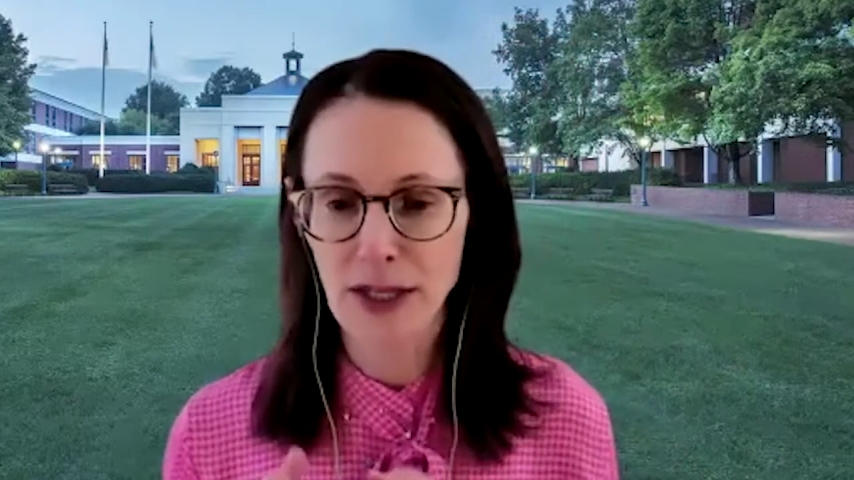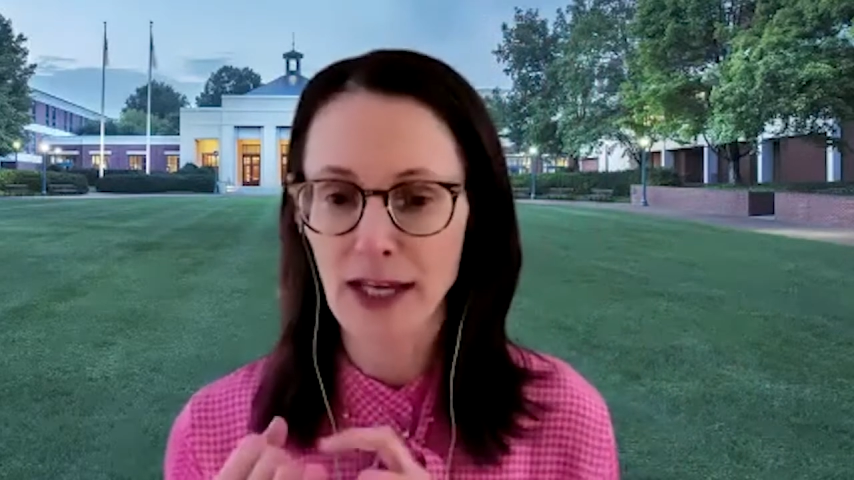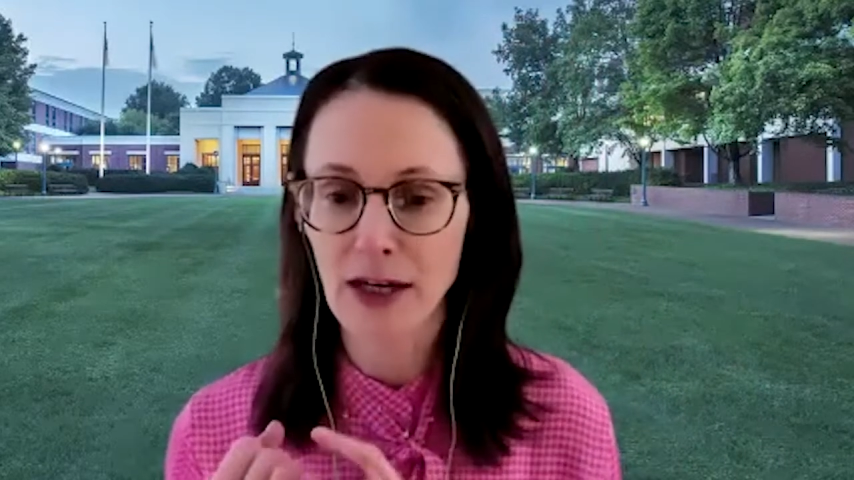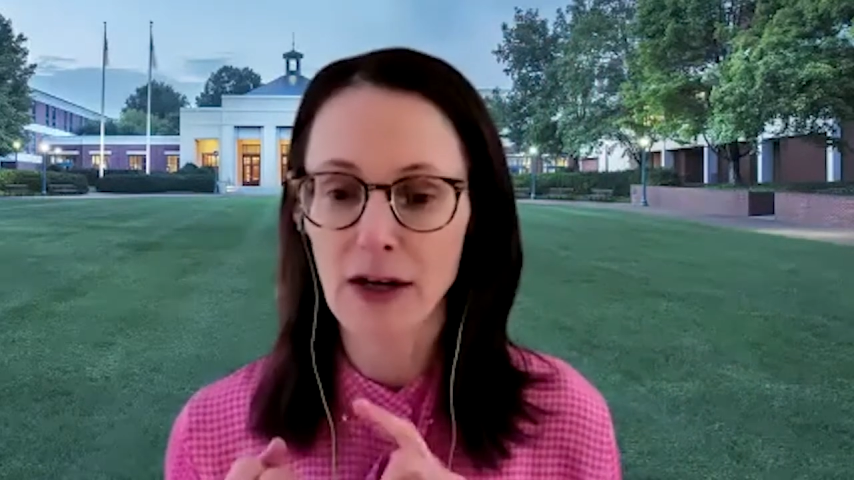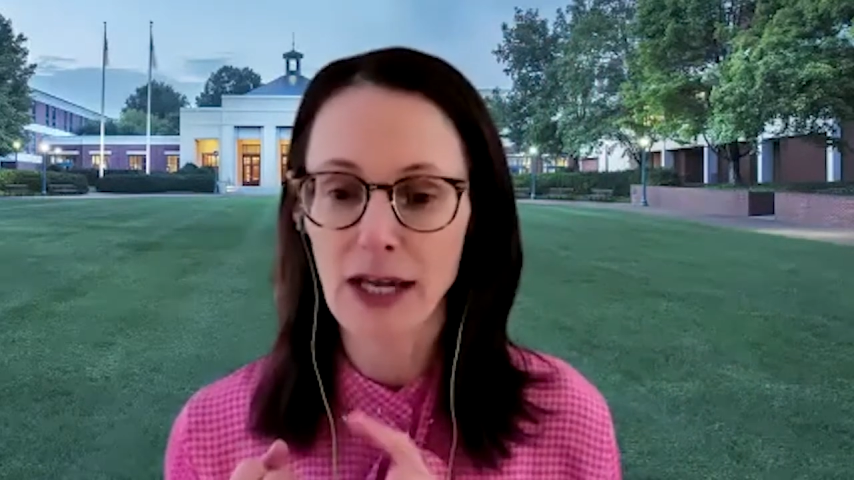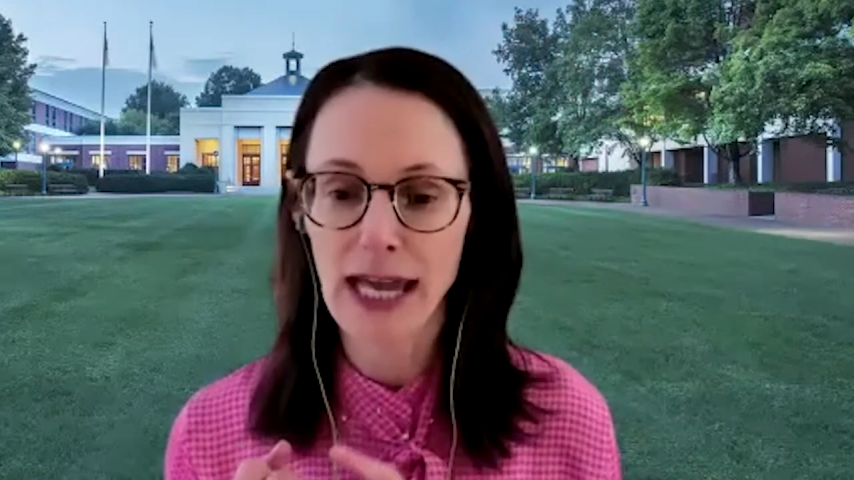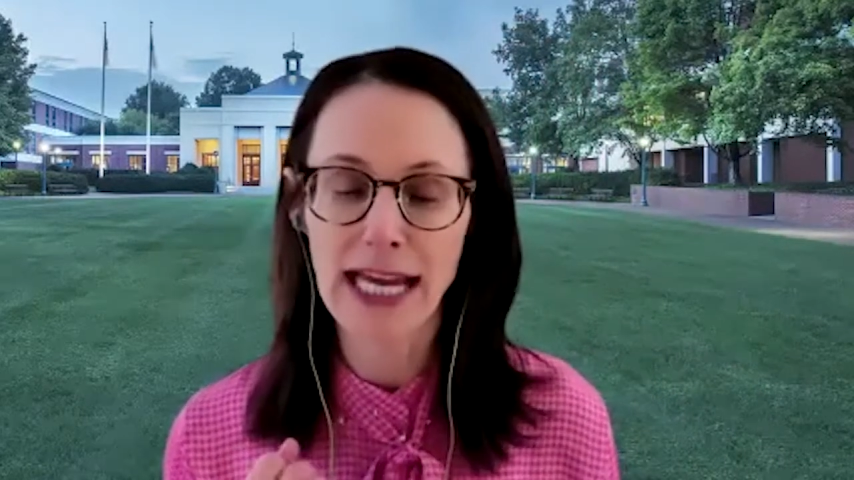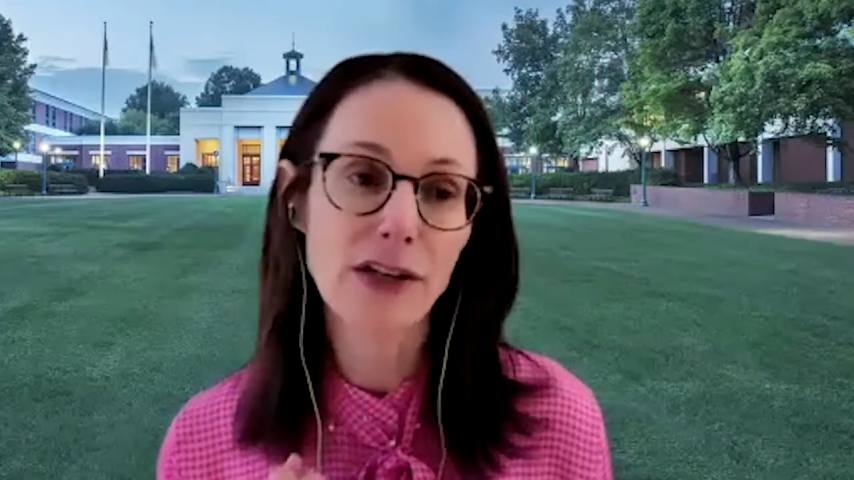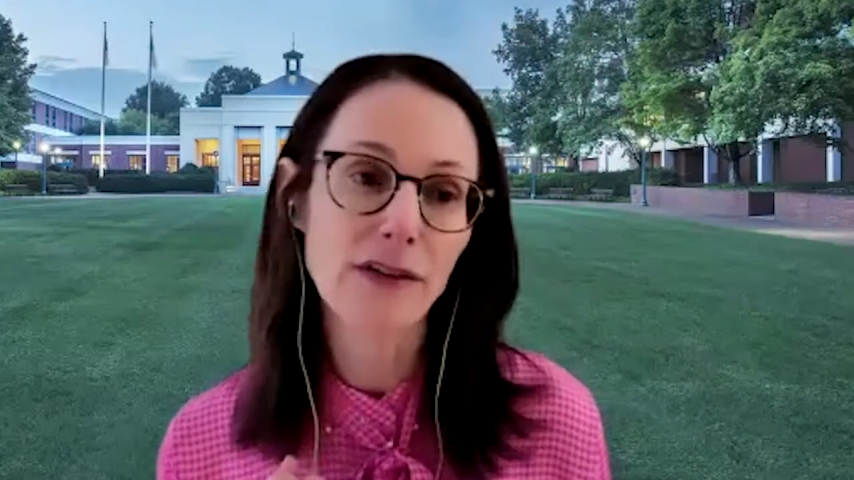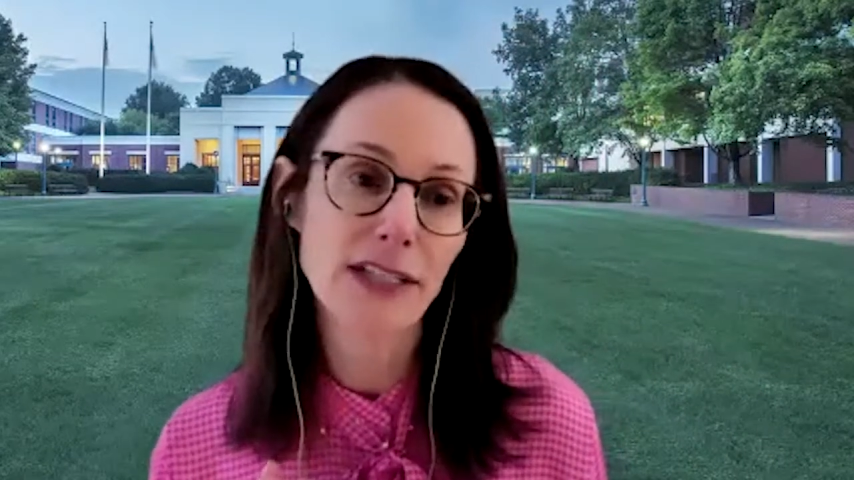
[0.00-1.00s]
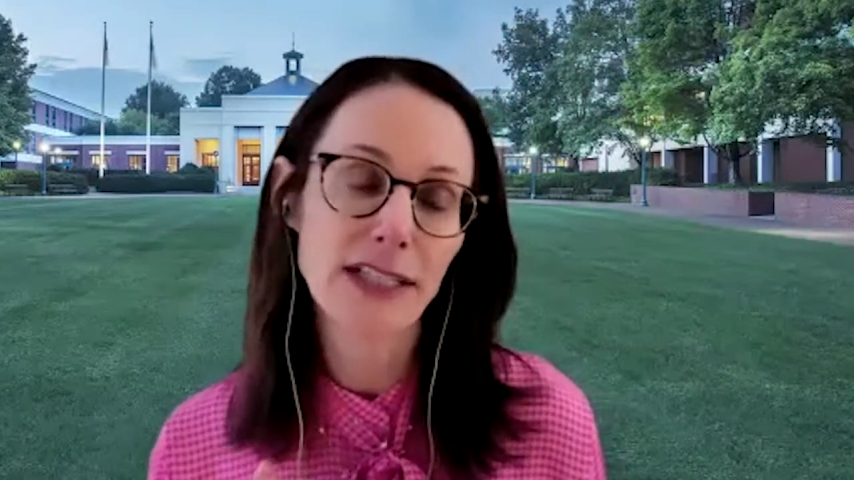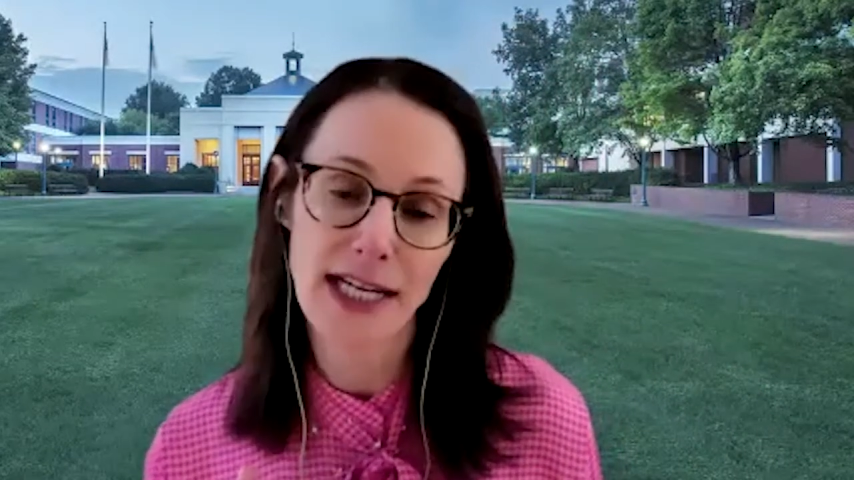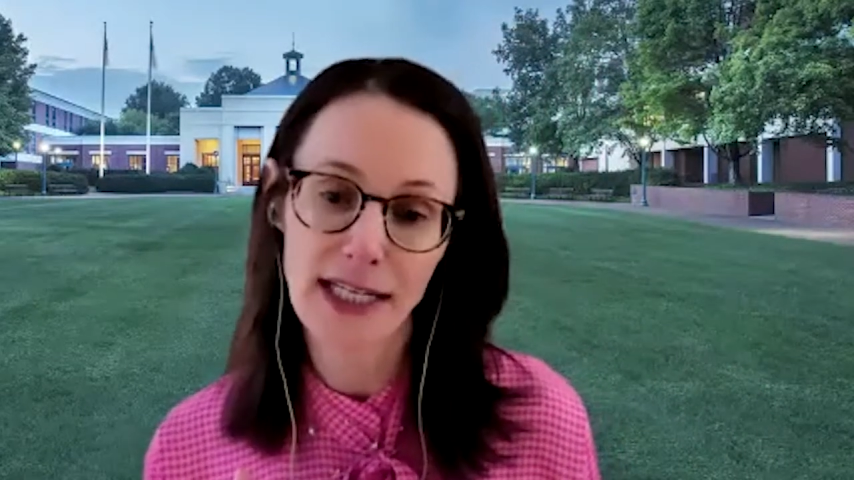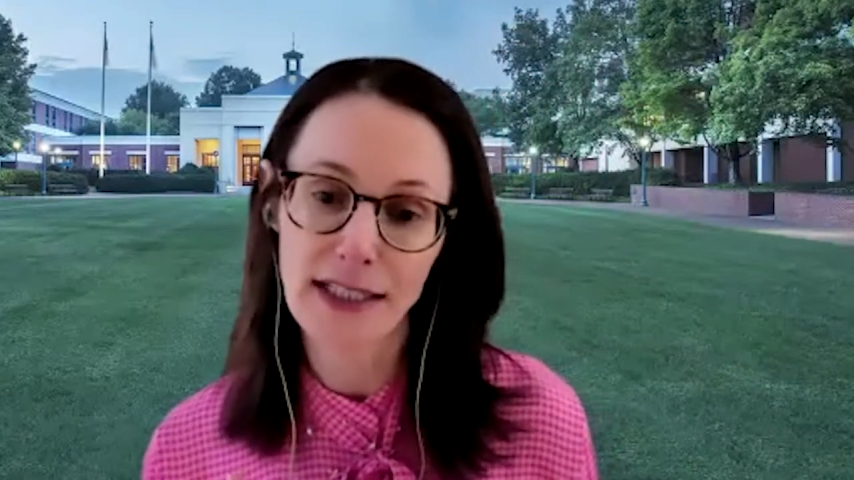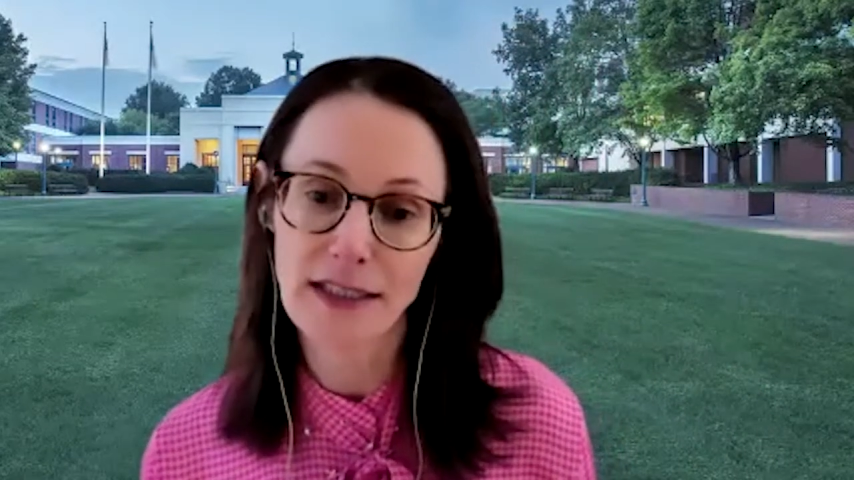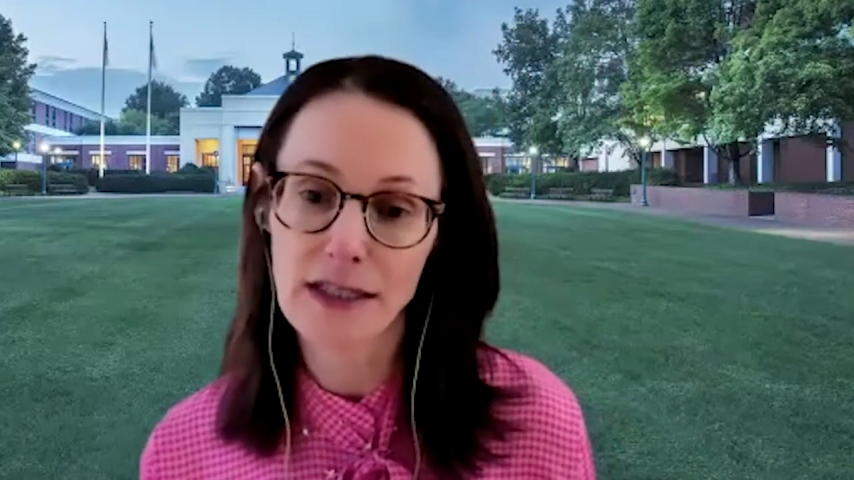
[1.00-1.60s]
their HIV status,